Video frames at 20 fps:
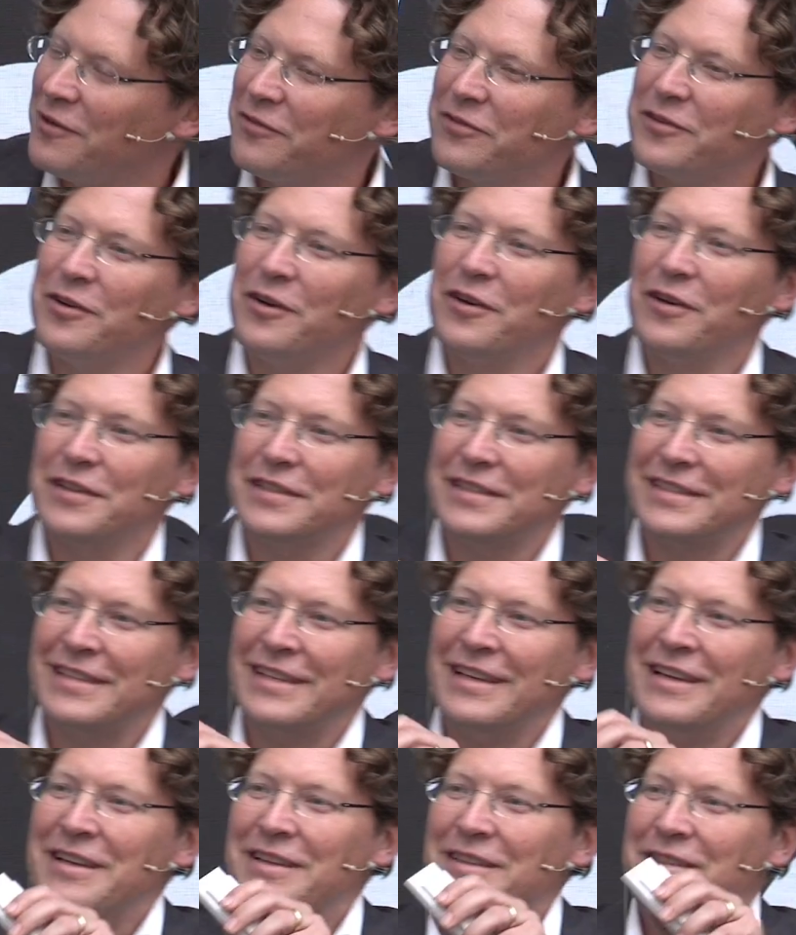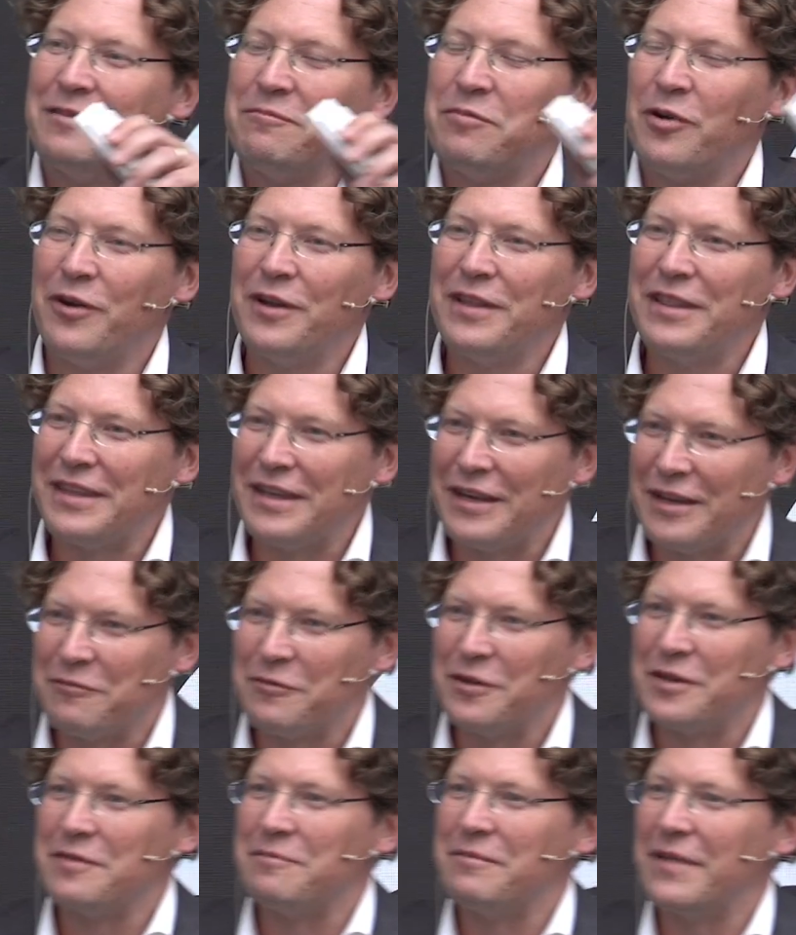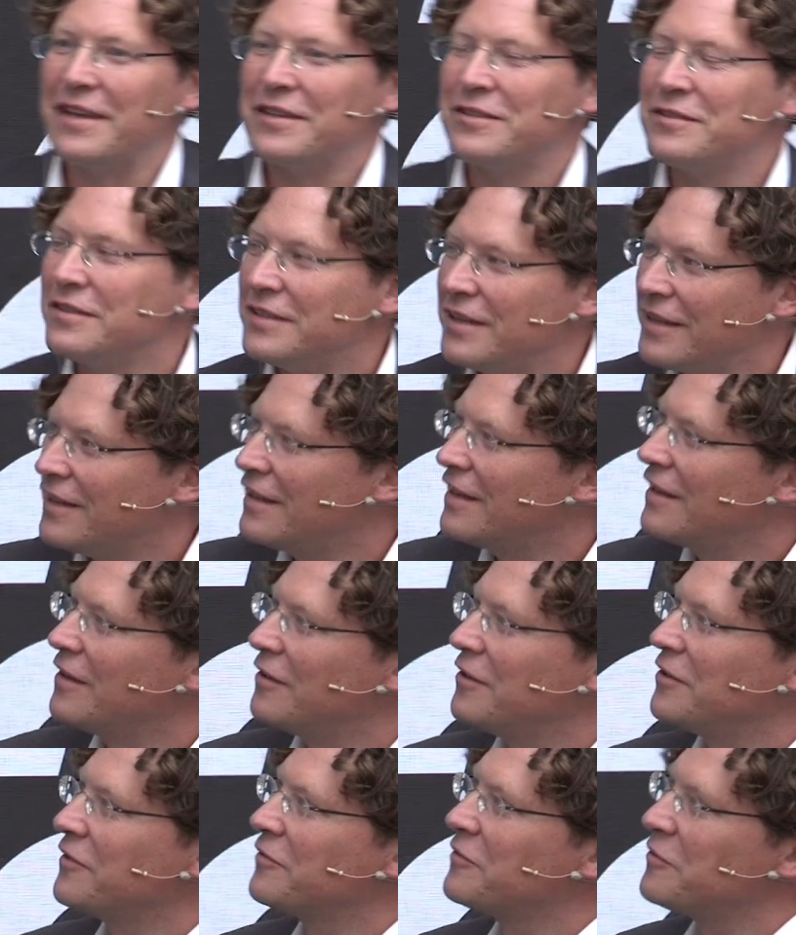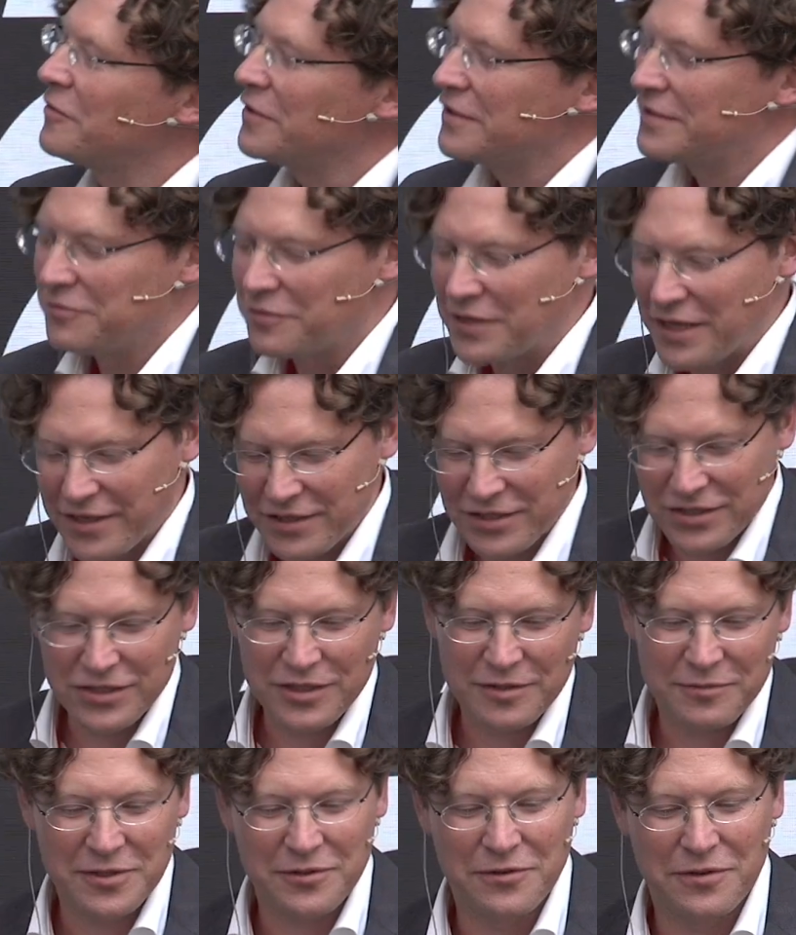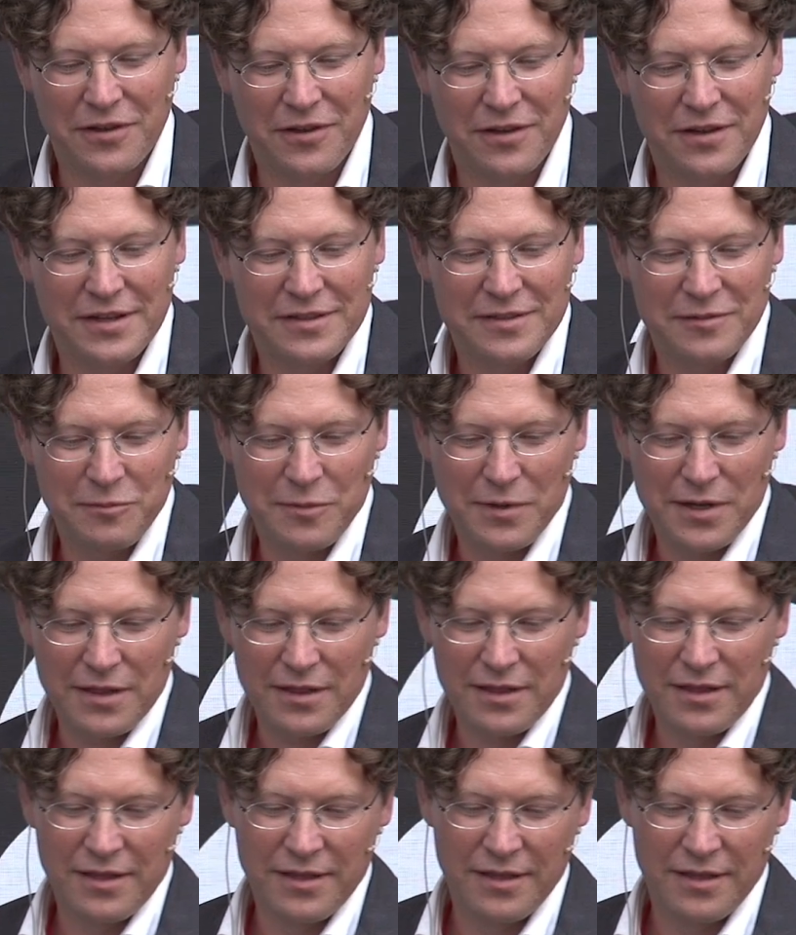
of course, the point that I want to make today, there are a lot of cross relationships going on as well.